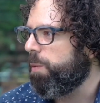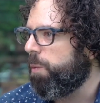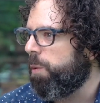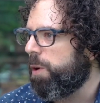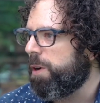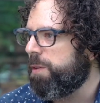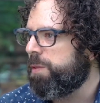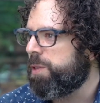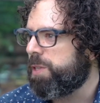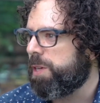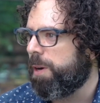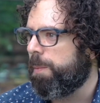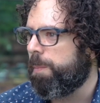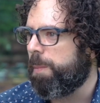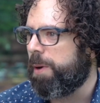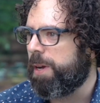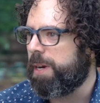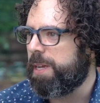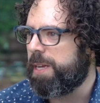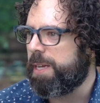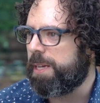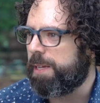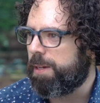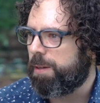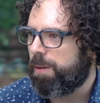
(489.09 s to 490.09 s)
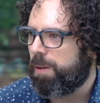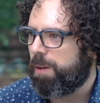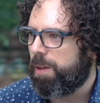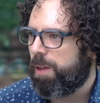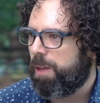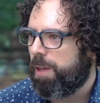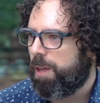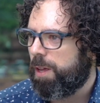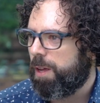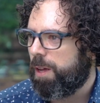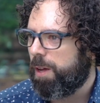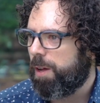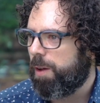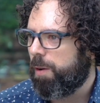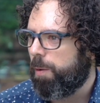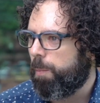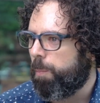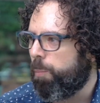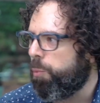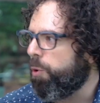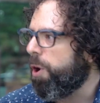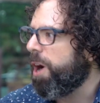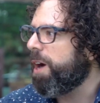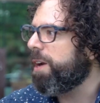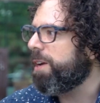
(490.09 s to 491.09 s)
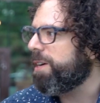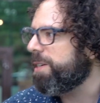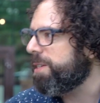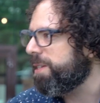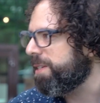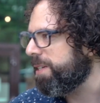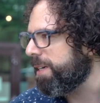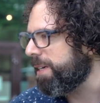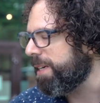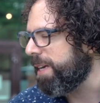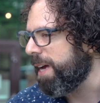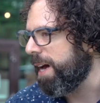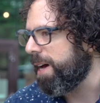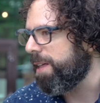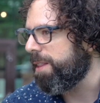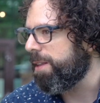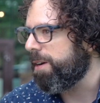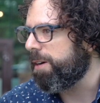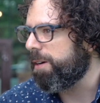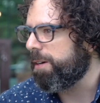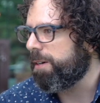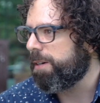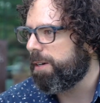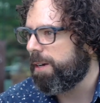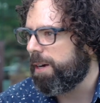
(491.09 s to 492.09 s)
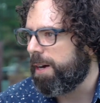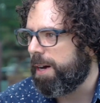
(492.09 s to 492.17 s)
What if somebody brought us together?